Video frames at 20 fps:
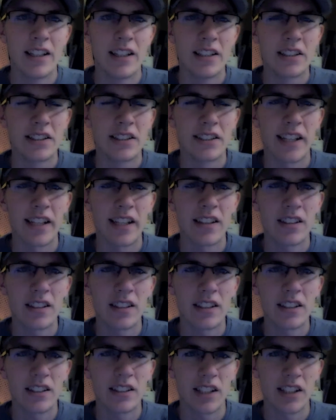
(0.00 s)
Stan
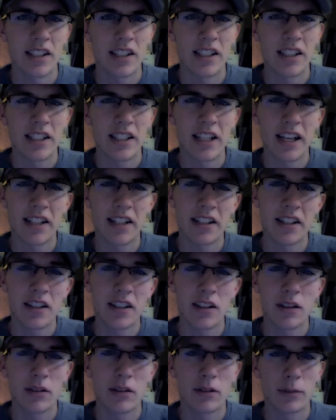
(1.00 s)
Lee said that the
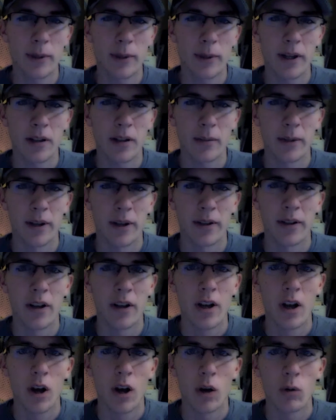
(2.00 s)
idea of Spider-Man
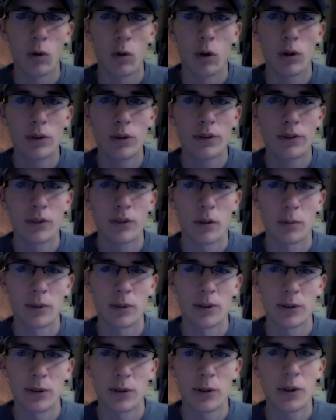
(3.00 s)
arose from a
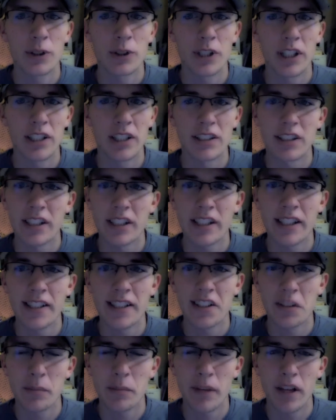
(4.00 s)
surge in
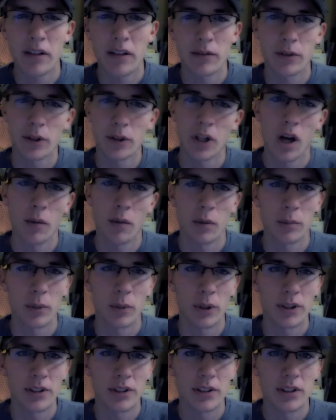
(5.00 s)
teenage demand for comic
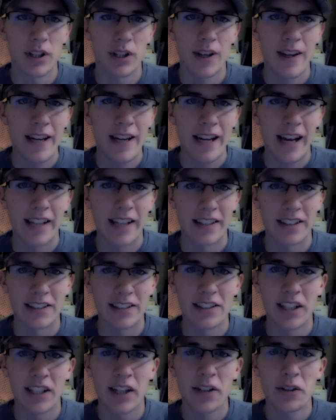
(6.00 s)
books and the
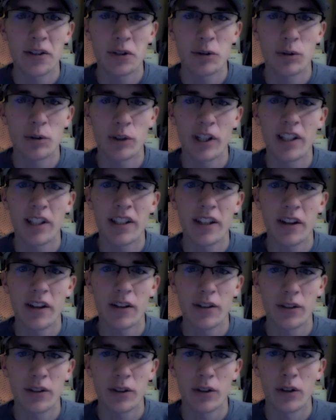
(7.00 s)
desire to create a
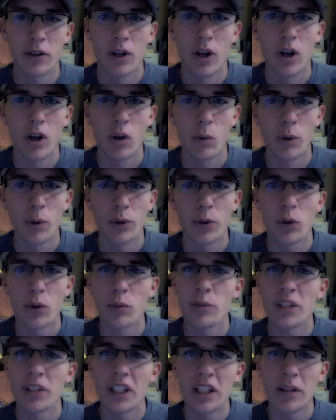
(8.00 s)
character with whom
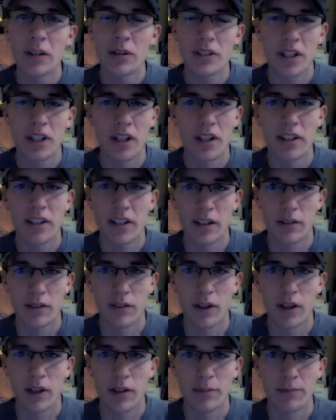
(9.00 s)
teens can identify.